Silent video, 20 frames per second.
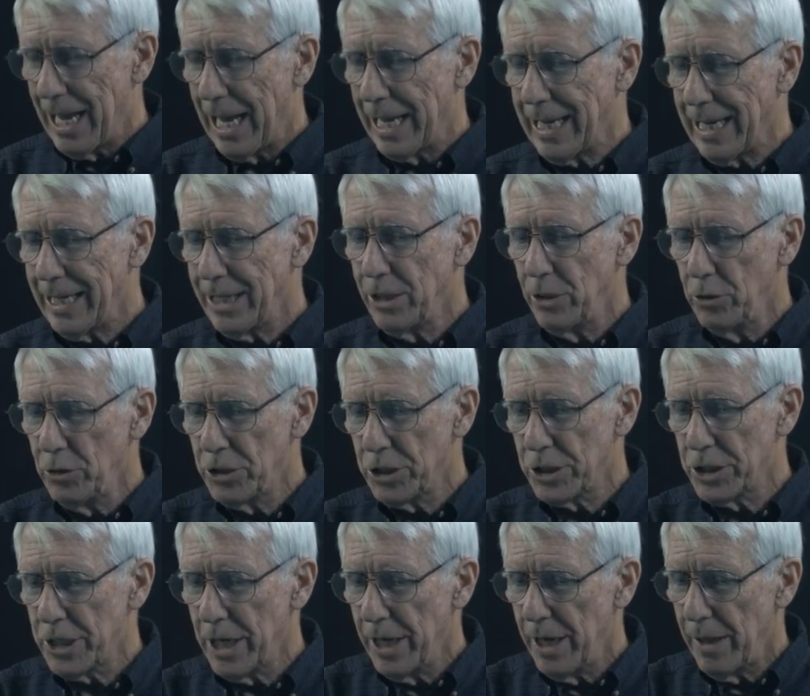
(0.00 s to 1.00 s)
He
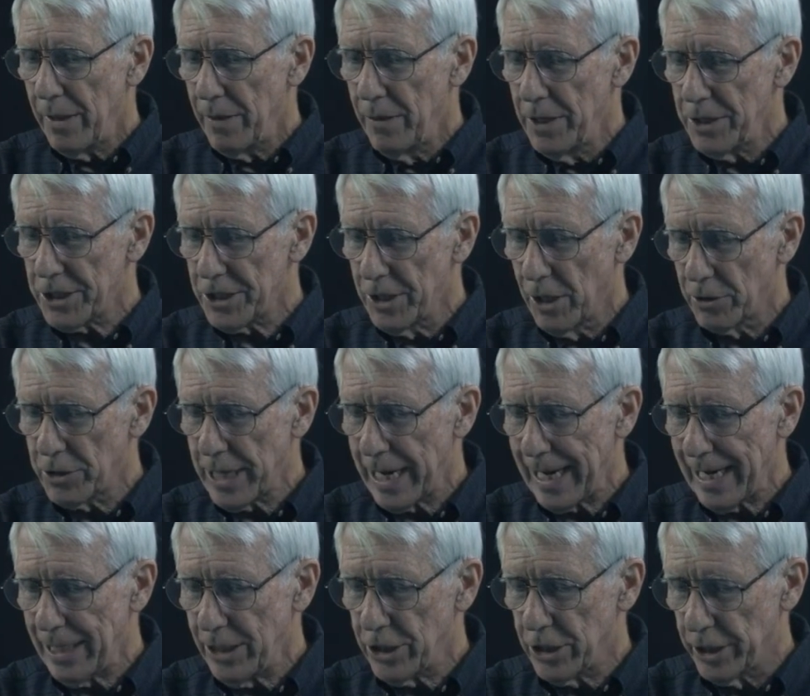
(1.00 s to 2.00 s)
uses this
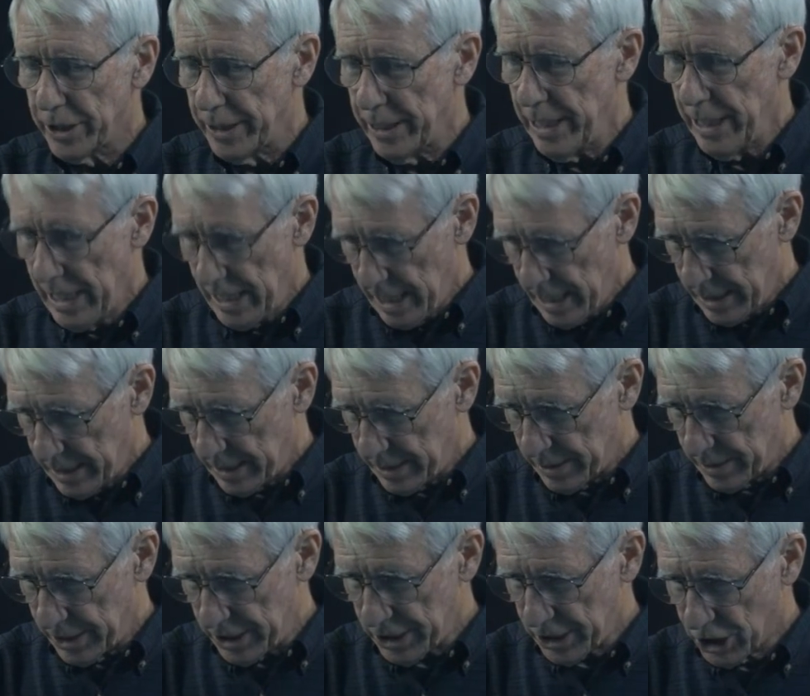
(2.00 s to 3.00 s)
notation,
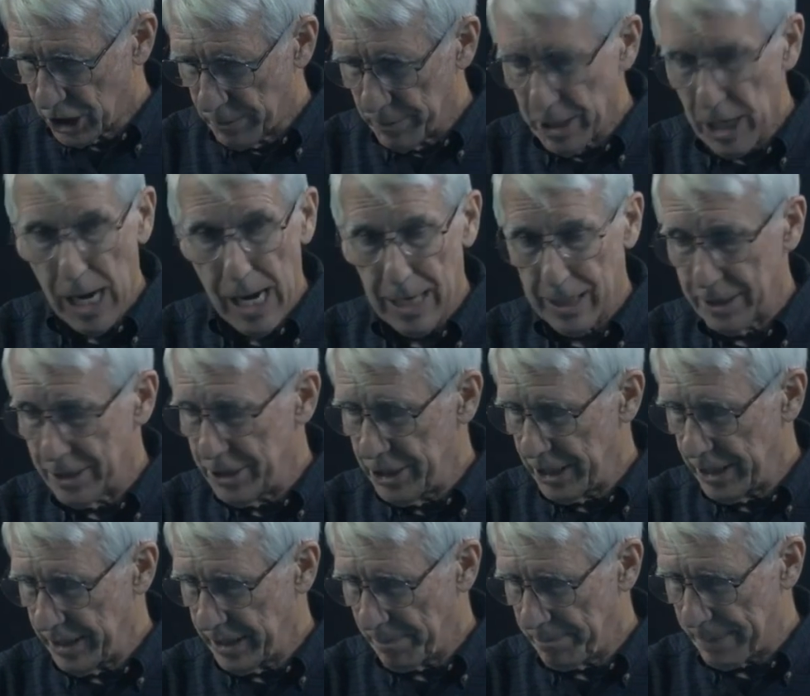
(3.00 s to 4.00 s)
this
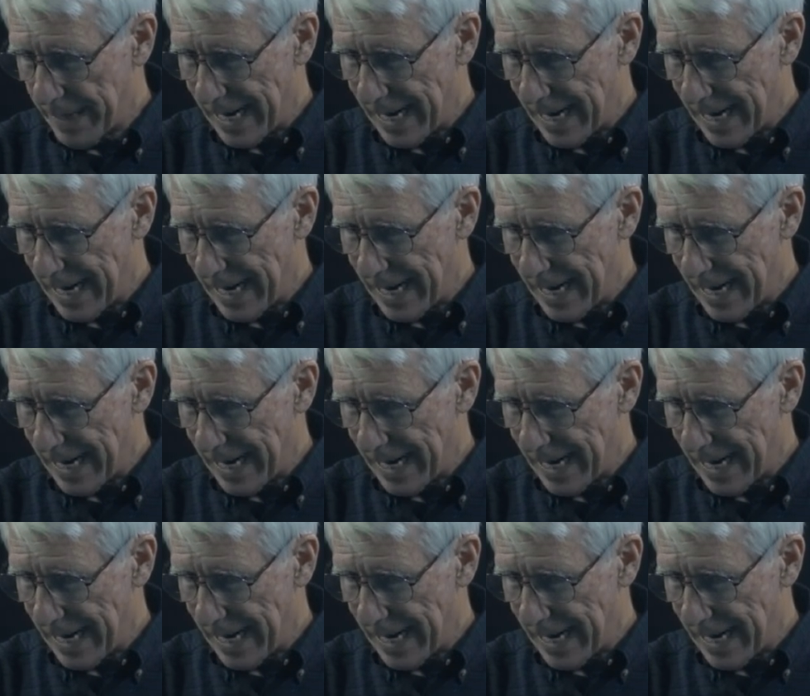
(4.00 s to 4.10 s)
terminology, the